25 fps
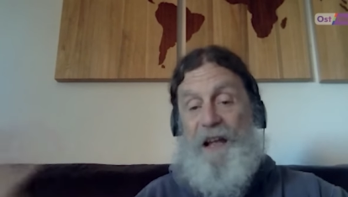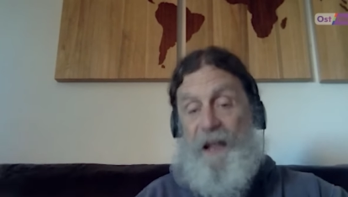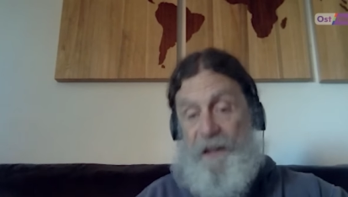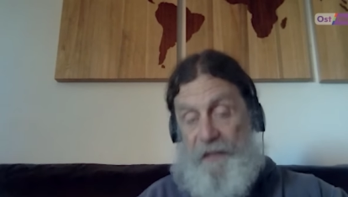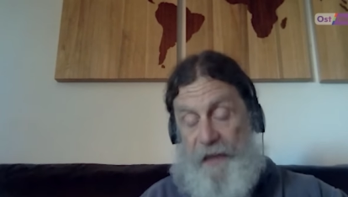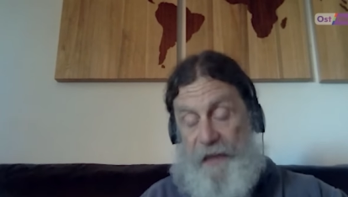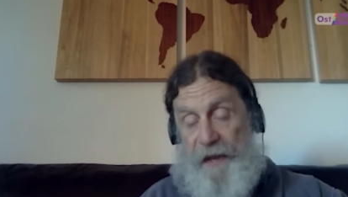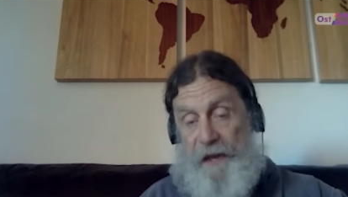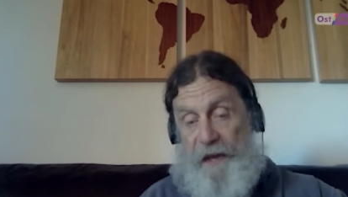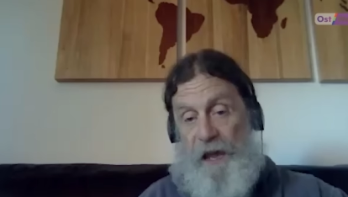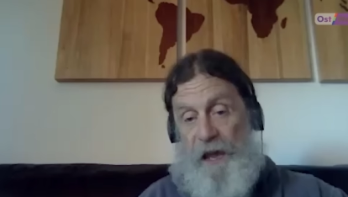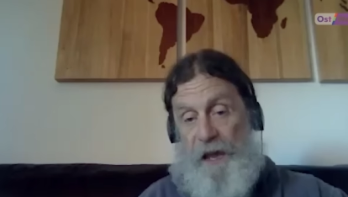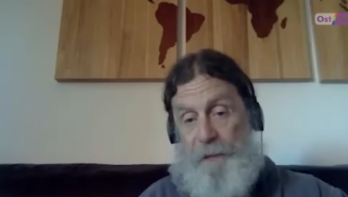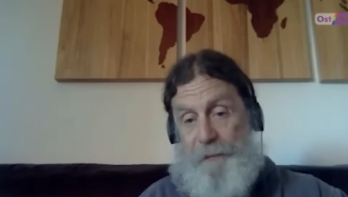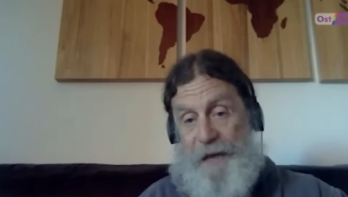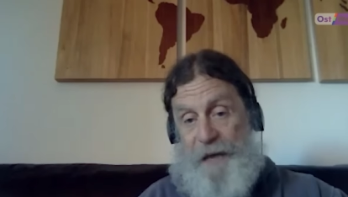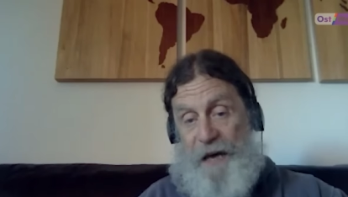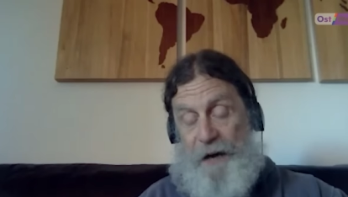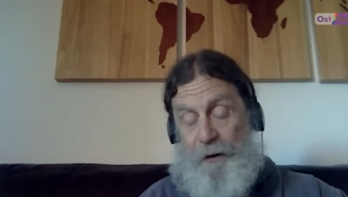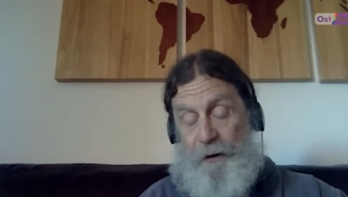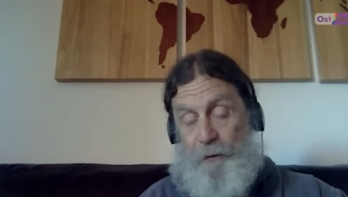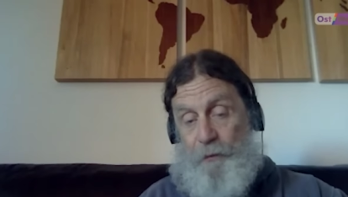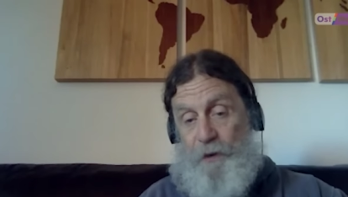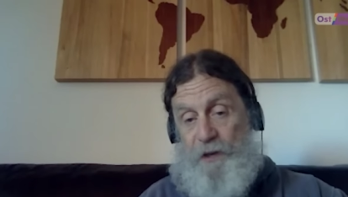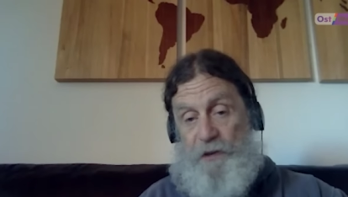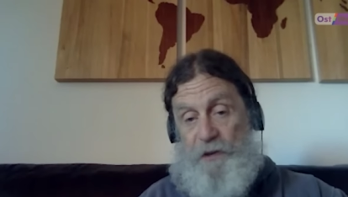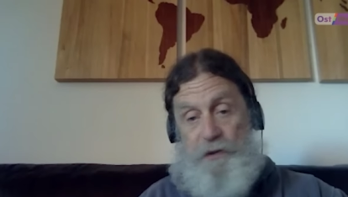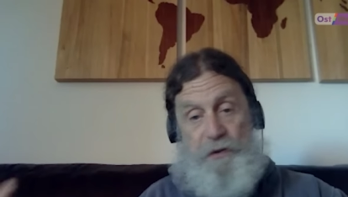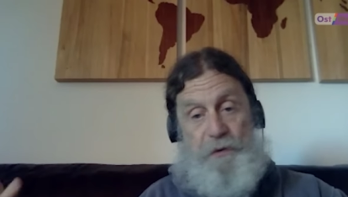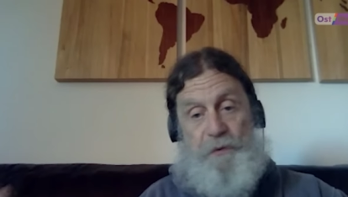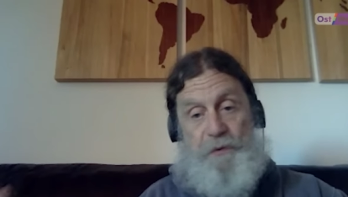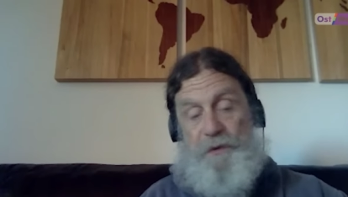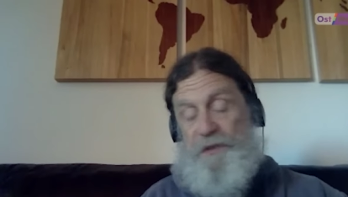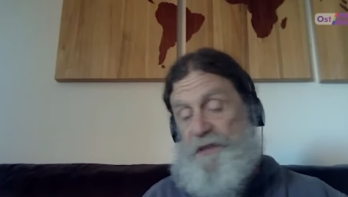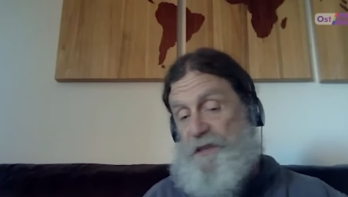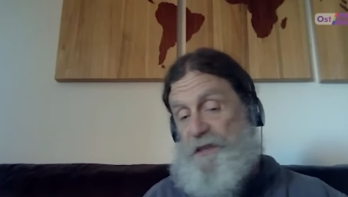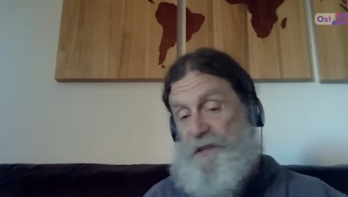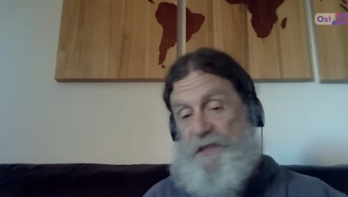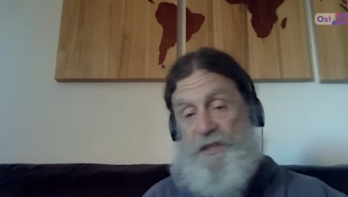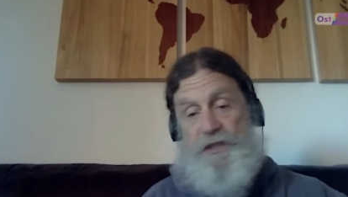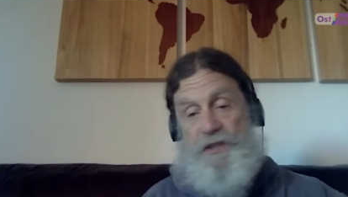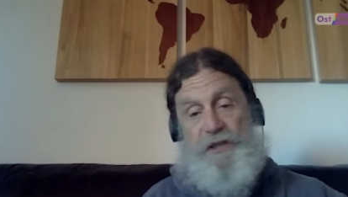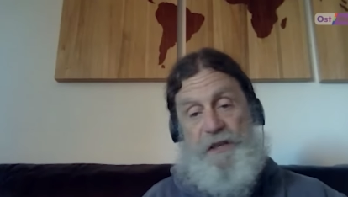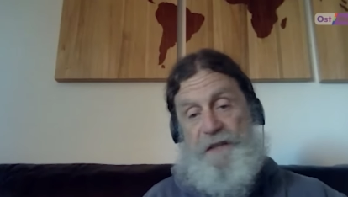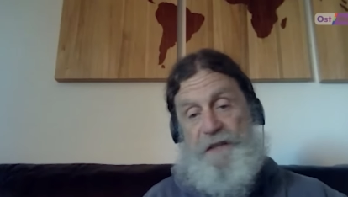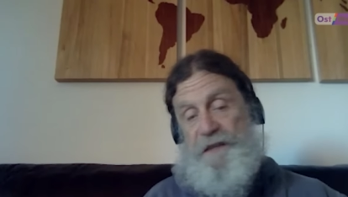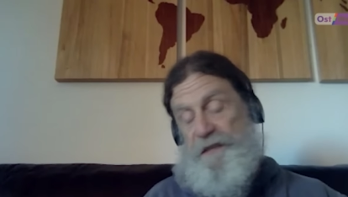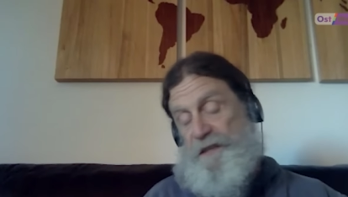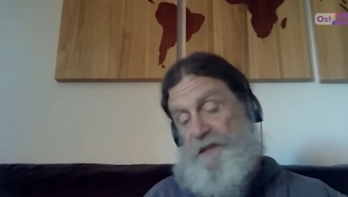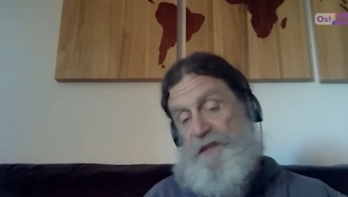They came out as soon as the
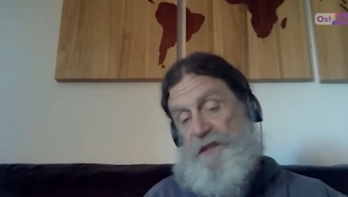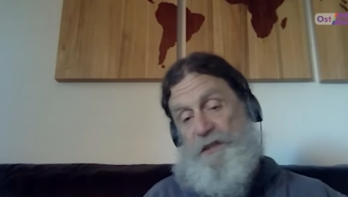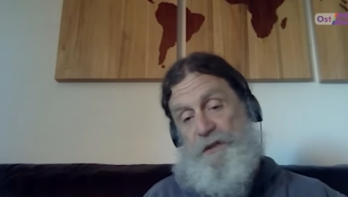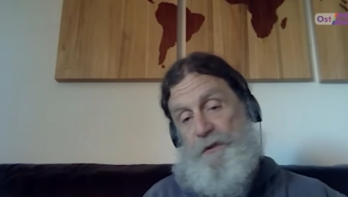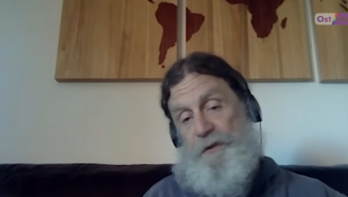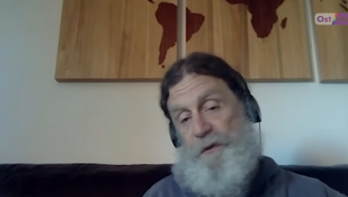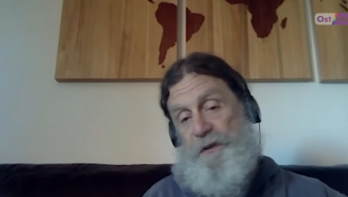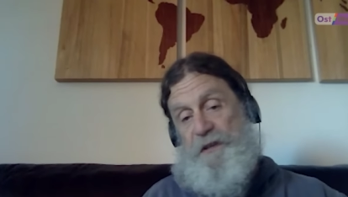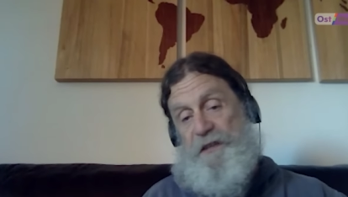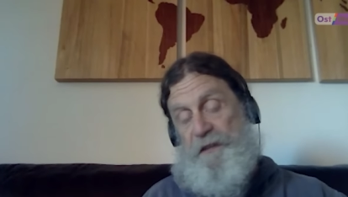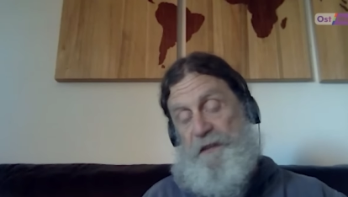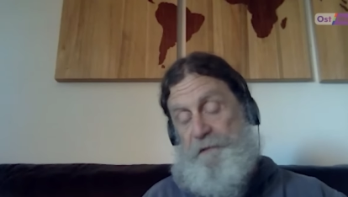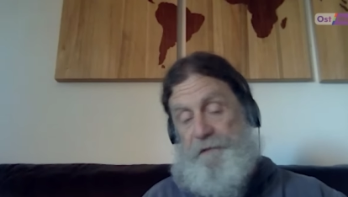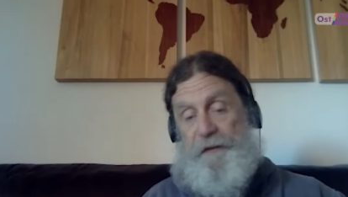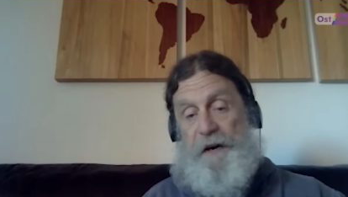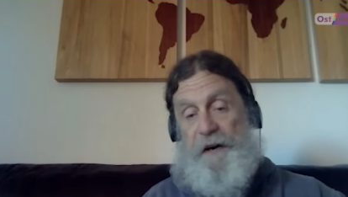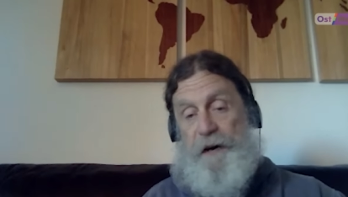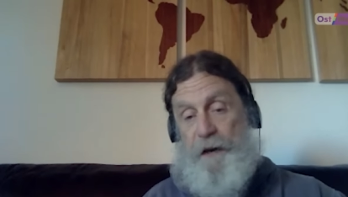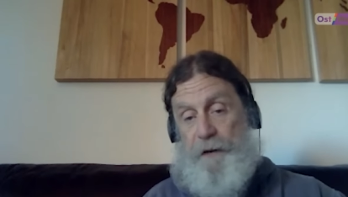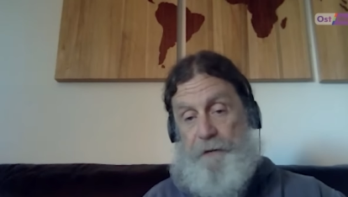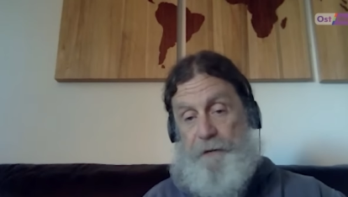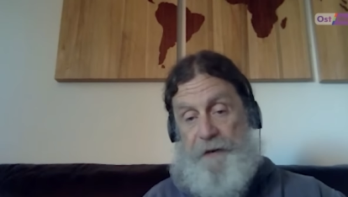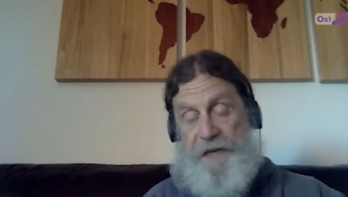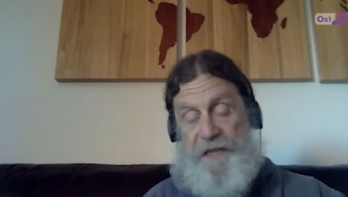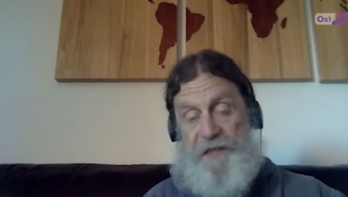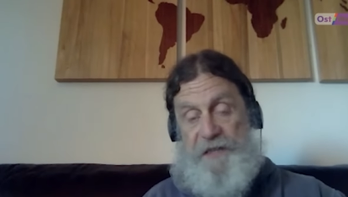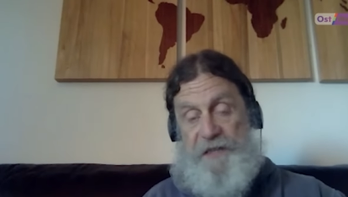sh- as soon as the firing